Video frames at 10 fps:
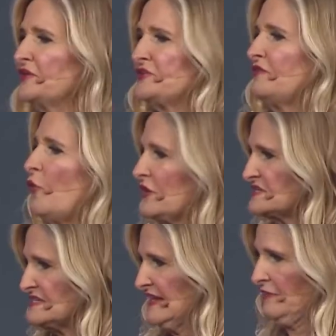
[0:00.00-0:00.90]
their
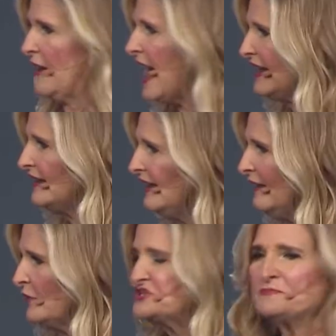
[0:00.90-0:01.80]
divorce thing, right?
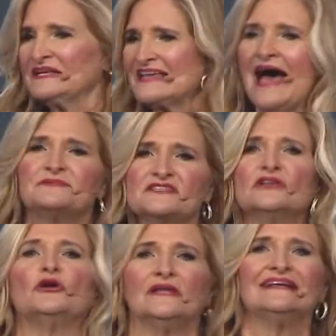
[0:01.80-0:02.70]
Which means
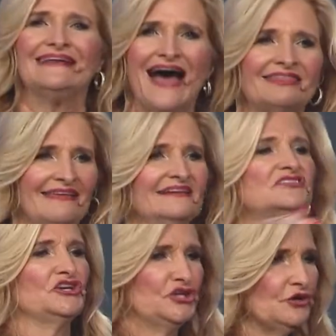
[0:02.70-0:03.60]
absolutely nothing
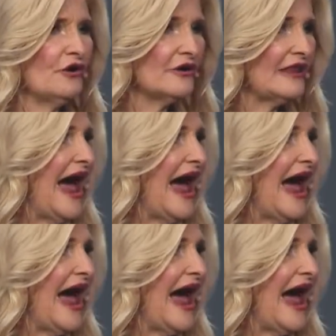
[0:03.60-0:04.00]
to your